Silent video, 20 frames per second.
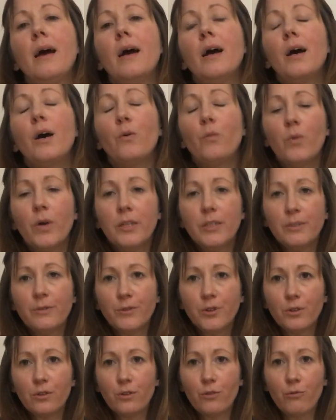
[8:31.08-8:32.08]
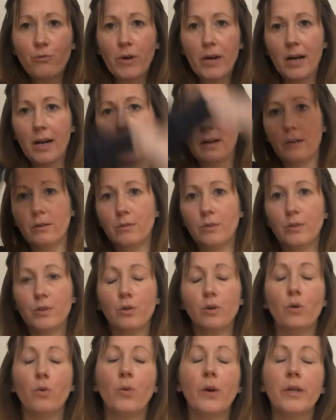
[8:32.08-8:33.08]
And when you've done the round,
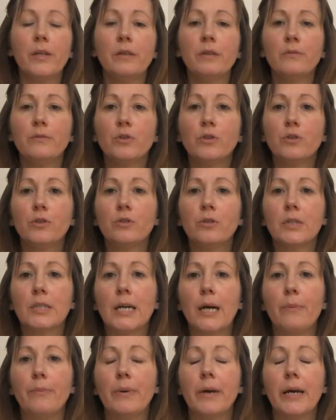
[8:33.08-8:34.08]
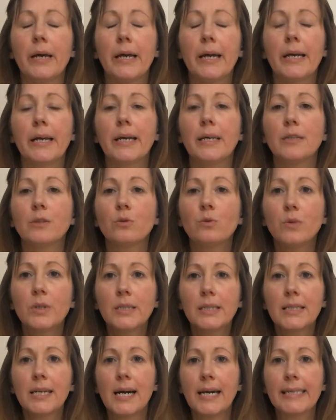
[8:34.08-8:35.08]
or when you've done your tapping, it's always
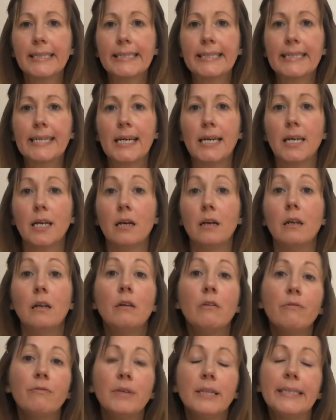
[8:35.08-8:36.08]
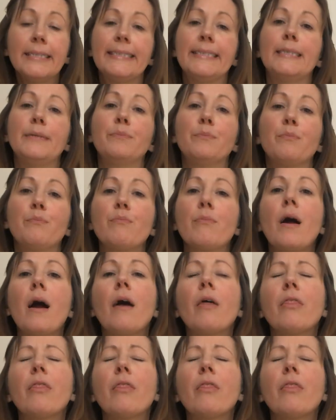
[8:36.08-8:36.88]
nice to take a lovely deep breath